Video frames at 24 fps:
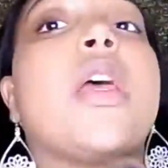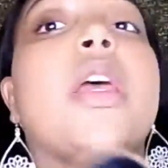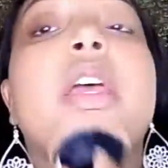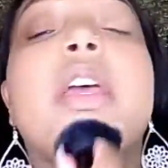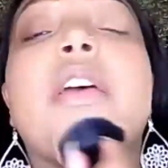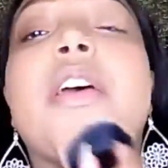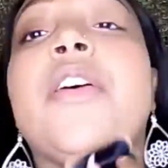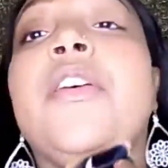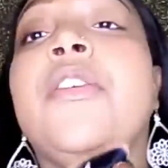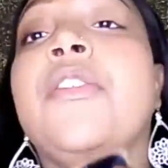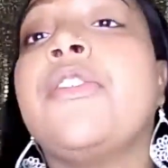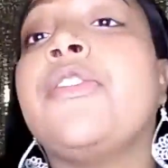
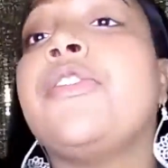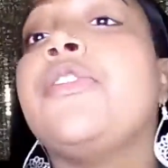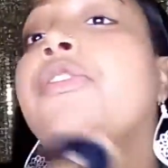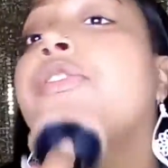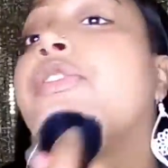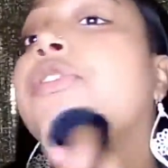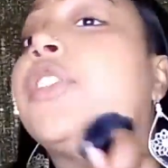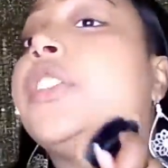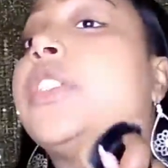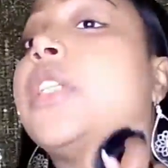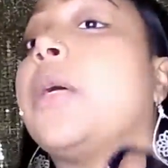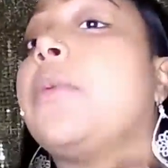If
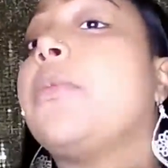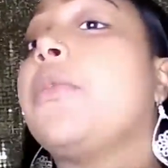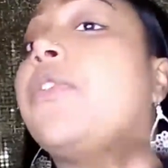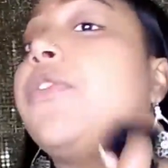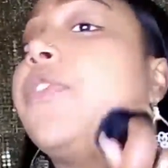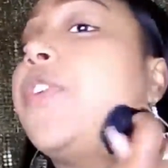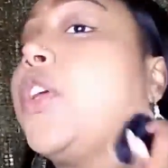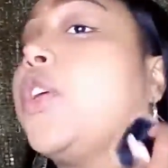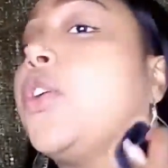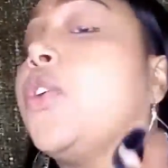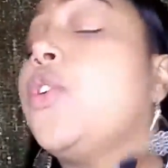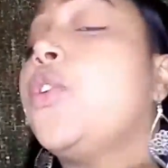some
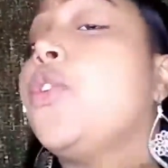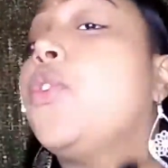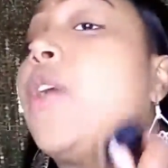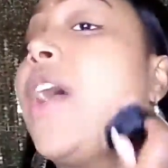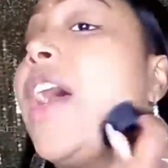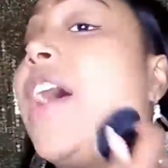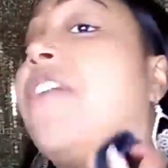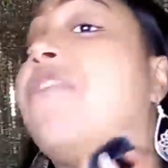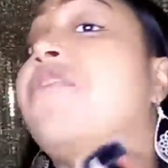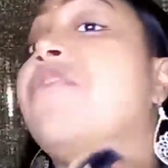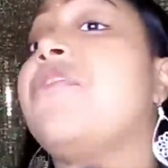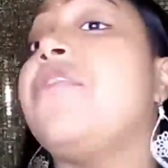of you who
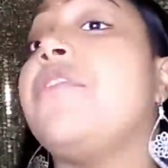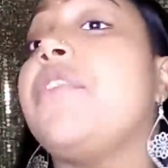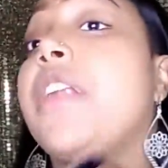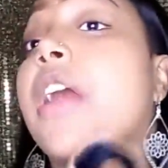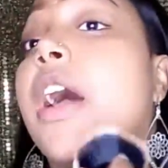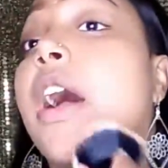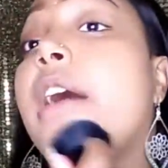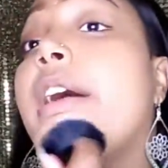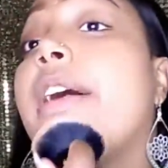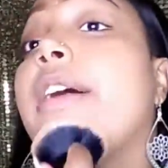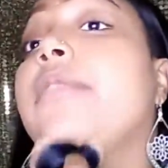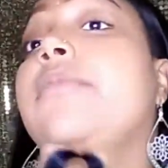have
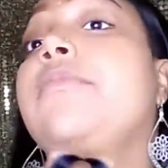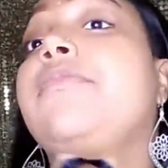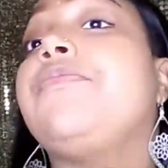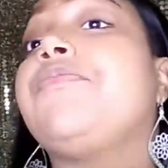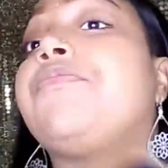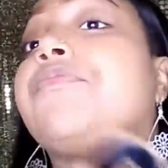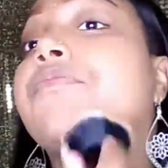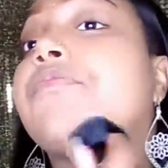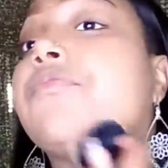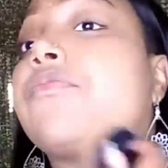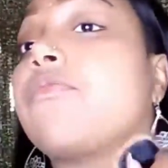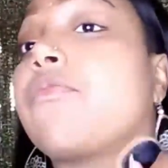not
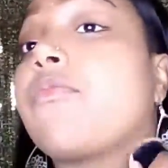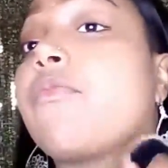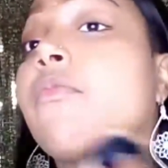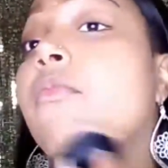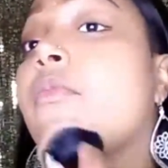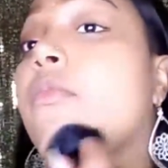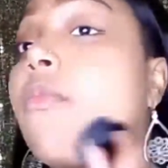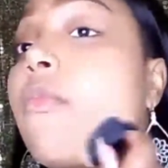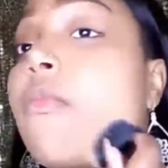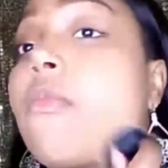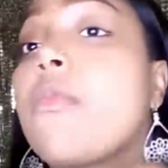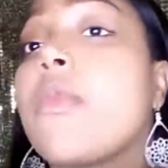
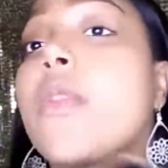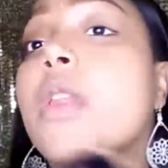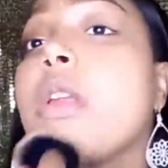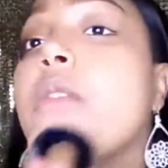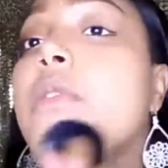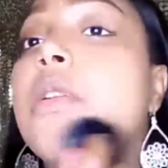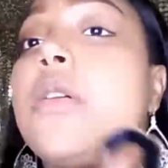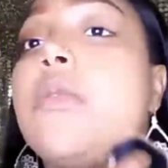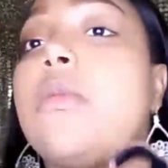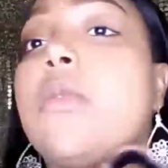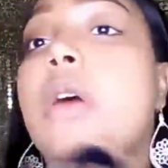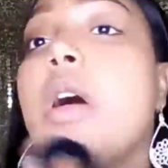
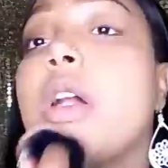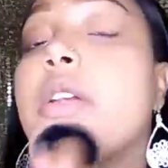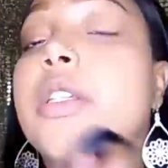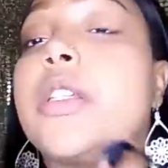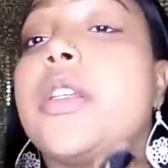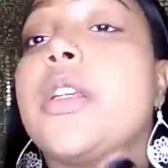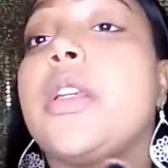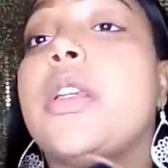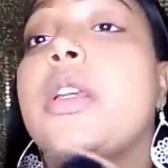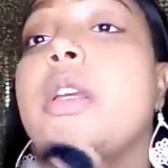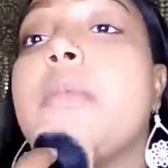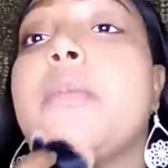
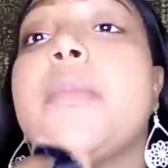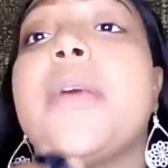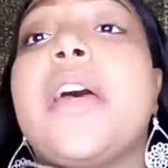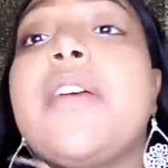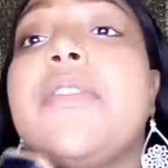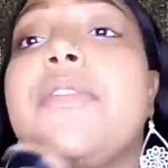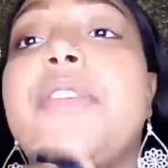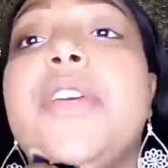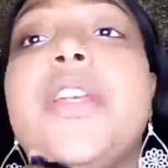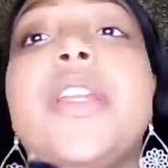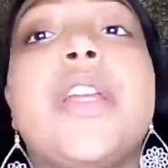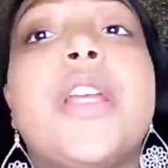watched any of
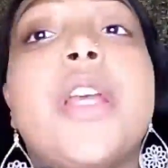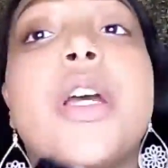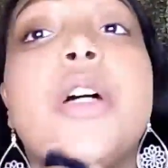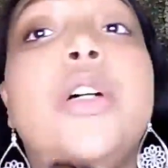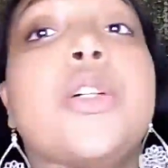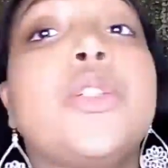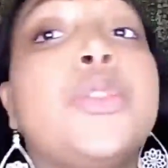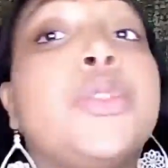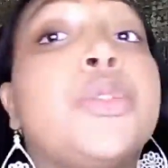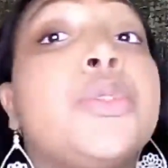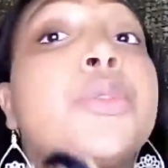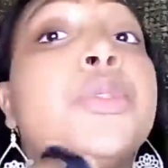my
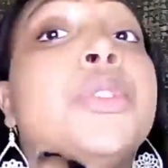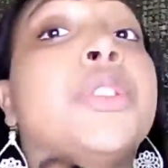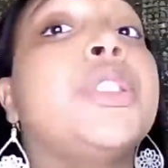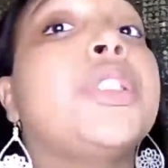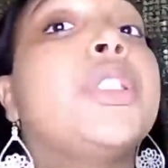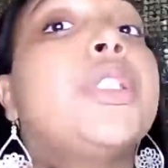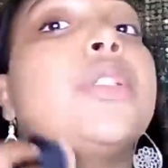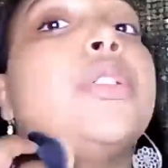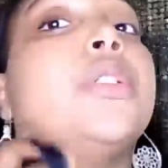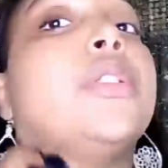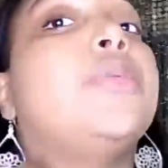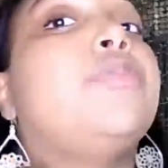
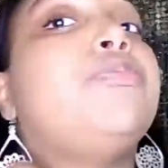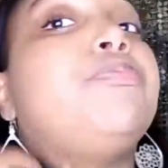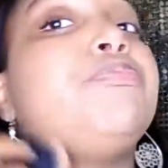videos,